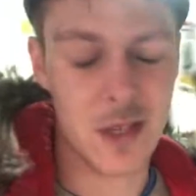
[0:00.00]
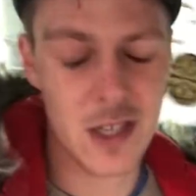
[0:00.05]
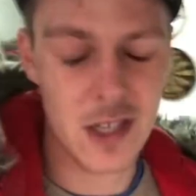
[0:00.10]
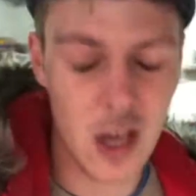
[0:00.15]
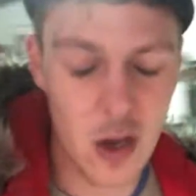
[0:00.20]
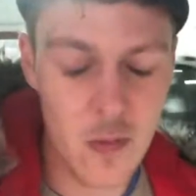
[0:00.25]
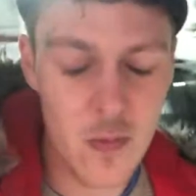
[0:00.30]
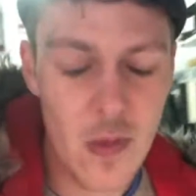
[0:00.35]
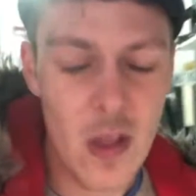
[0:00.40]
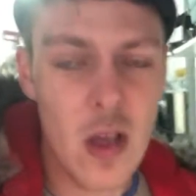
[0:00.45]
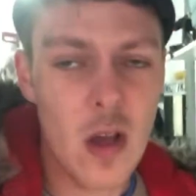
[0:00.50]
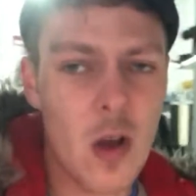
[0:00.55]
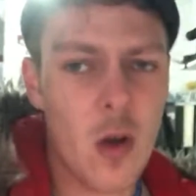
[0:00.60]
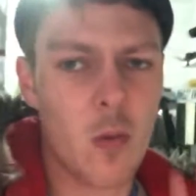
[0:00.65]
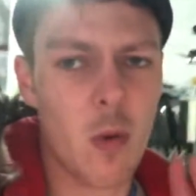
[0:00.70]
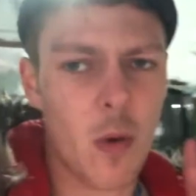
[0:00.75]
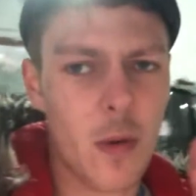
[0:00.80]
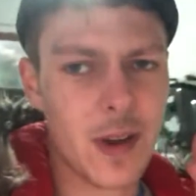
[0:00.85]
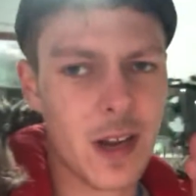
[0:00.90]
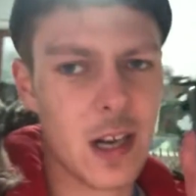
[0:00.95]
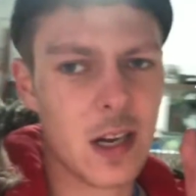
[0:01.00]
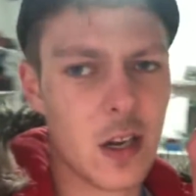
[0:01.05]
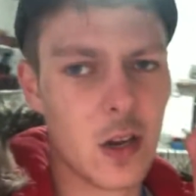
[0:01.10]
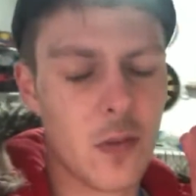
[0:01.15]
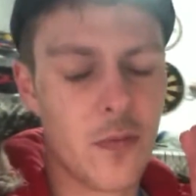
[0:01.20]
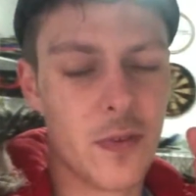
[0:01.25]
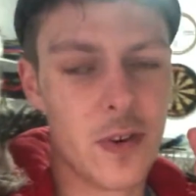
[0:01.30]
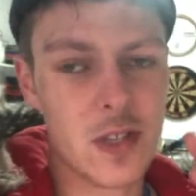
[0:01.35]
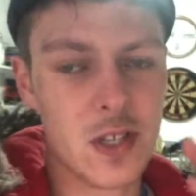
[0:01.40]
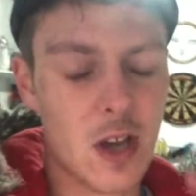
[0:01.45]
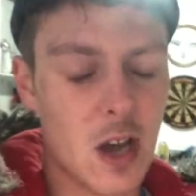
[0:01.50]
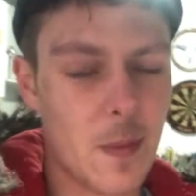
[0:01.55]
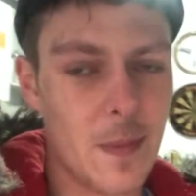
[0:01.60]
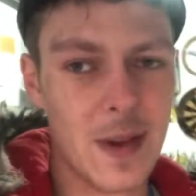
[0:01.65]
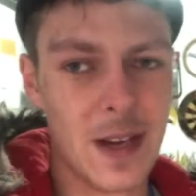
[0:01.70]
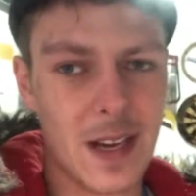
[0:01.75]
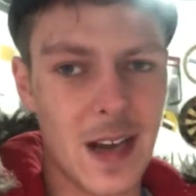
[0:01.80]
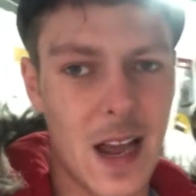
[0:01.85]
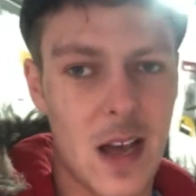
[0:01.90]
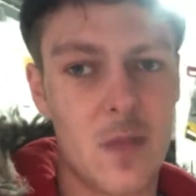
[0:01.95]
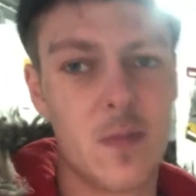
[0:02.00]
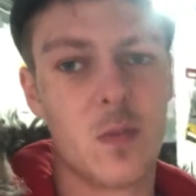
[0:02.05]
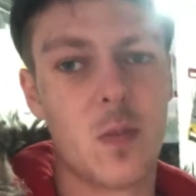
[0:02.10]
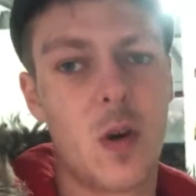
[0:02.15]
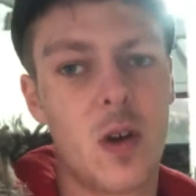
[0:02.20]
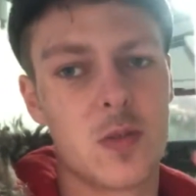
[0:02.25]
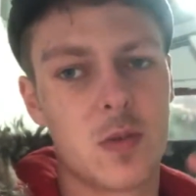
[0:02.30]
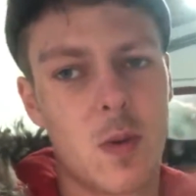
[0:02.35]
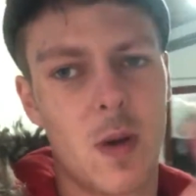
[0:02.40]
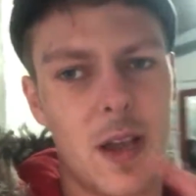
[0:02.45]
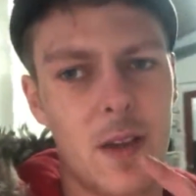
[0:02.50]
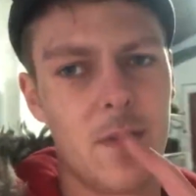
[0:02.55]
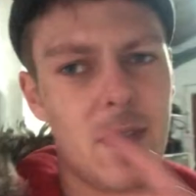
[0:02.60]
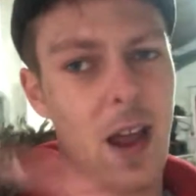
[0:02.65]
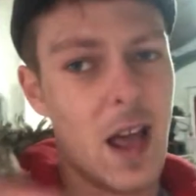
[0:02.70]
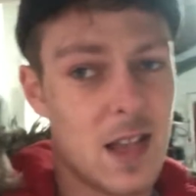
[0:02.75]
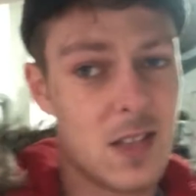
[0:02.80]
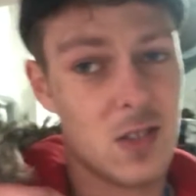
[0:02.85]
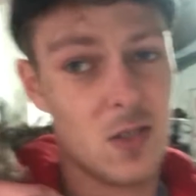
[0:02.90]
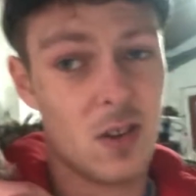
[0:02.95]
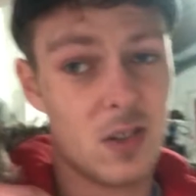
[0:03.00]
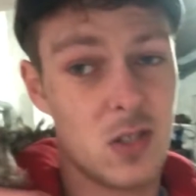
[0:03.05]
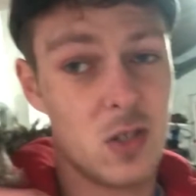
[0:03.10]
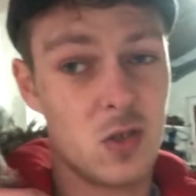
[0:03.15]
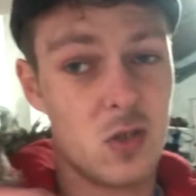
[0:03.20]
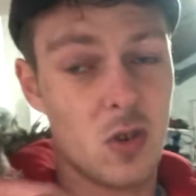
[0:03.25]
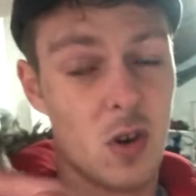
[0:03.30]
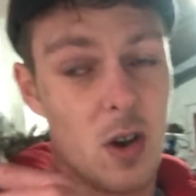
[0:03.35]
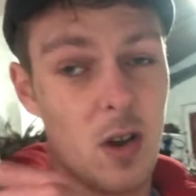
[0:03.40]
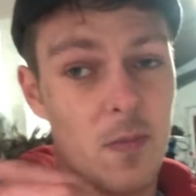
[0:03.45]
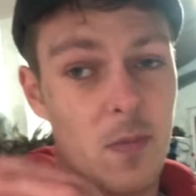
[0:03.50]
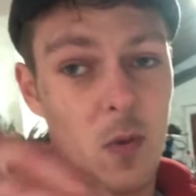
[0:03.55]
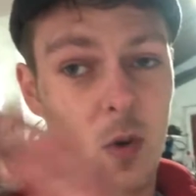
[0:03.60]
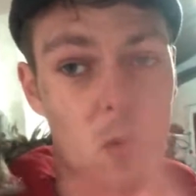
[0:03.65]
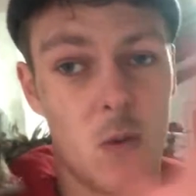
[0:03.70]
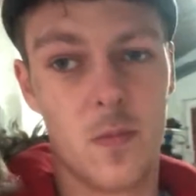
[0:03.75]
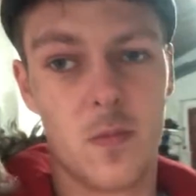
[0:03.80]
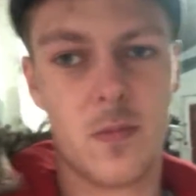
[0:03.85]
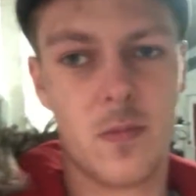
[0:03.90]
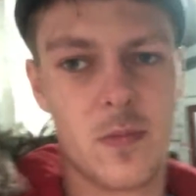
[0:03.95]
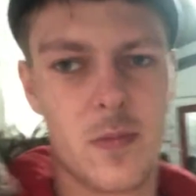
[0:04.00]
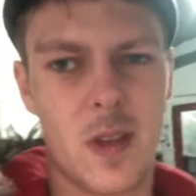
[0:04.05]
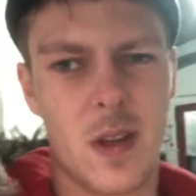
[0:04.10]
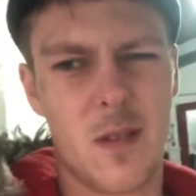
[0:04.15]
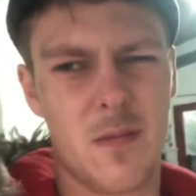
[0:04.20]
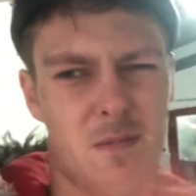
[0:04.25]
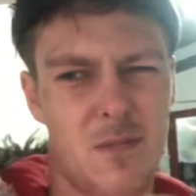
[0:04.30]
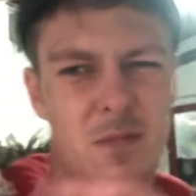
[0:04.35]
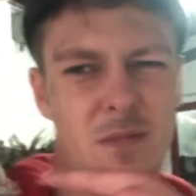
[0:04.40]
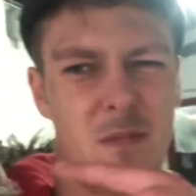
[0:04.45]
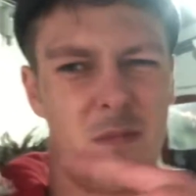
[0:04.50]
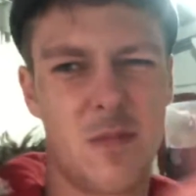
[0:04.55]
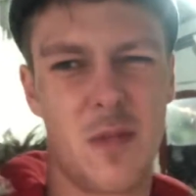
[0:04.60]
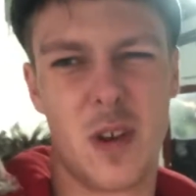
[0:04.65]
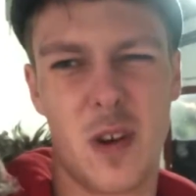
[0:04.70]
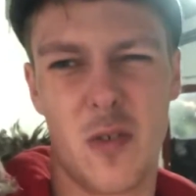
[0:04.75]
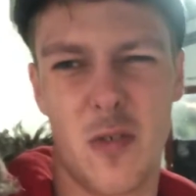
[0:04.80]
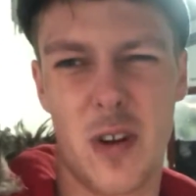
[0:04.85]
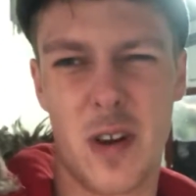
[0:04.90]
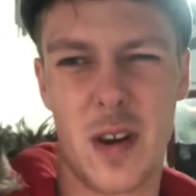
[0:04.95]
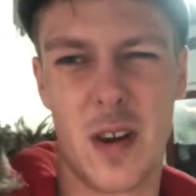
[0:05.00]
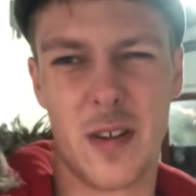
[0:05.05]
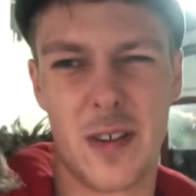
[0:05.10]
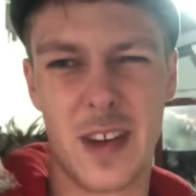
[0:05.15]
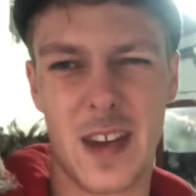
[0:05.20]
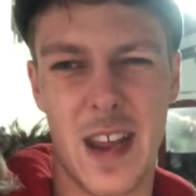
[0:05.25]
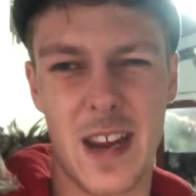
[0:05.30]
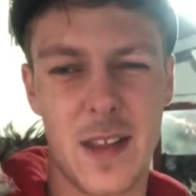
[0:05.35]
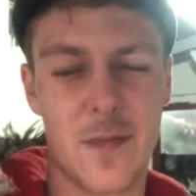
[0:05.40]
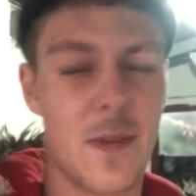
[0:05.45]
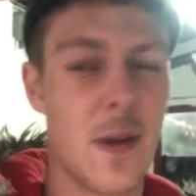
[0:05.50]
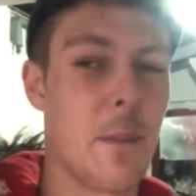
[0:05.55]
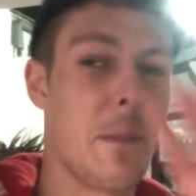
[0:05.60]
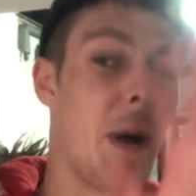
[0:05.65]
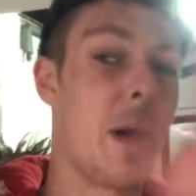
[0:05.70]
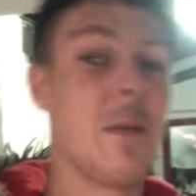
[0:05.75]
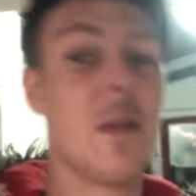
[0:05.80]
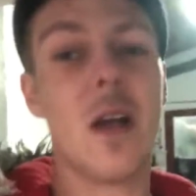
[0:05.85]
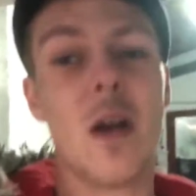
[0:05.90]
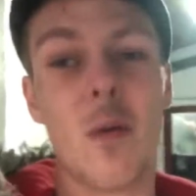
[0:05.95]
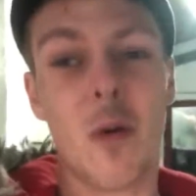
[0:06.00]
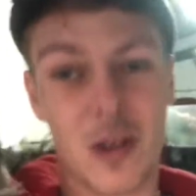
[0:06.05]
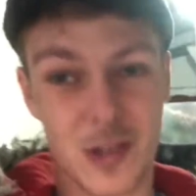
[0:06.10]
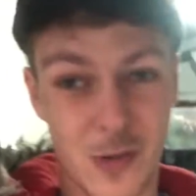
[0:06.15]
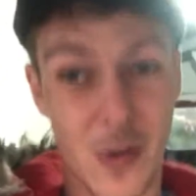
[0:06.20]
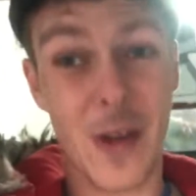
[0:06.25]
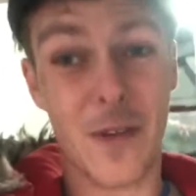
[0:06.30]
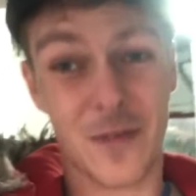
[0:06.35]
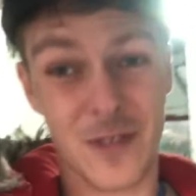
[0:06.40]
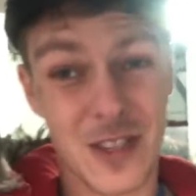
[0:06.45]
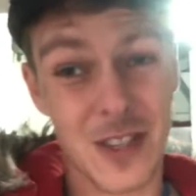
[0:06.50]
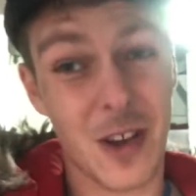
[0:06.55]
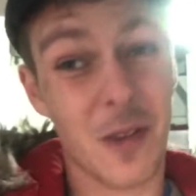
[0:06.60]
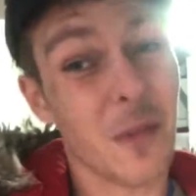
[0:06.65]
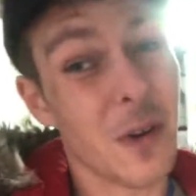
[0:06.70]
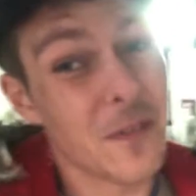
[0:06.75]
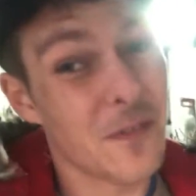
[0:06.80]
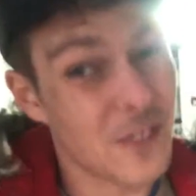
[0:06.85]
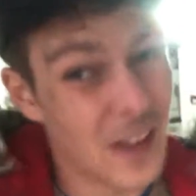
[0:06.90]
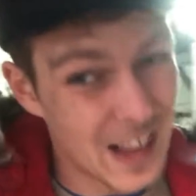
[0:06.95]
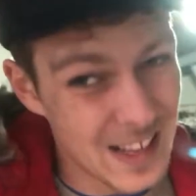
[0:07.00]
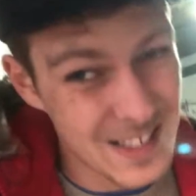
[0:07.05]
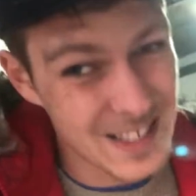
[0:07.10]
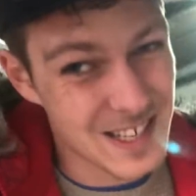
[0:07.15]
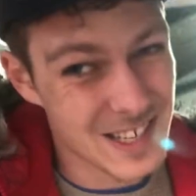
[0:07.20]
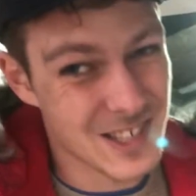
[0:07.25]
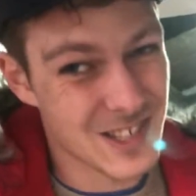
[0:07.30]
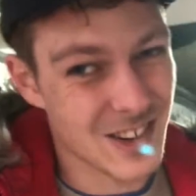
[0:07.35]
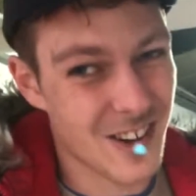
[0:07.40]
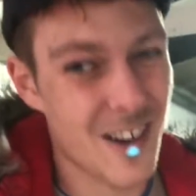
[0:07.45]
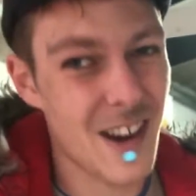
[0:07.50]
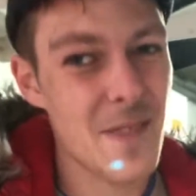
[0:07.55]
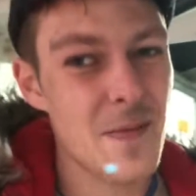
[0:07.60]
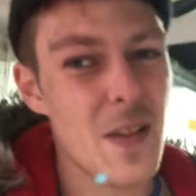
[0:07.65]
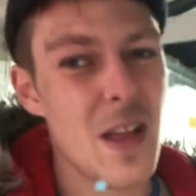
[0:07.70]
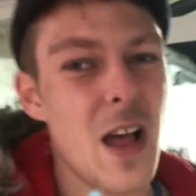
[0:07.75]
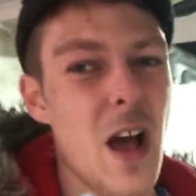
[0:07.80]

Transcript: So what we're going to do for the time being now, whilst waiting for that side to dry, or well, not really looking at anything, but whilst waiting for the side we've done to dry,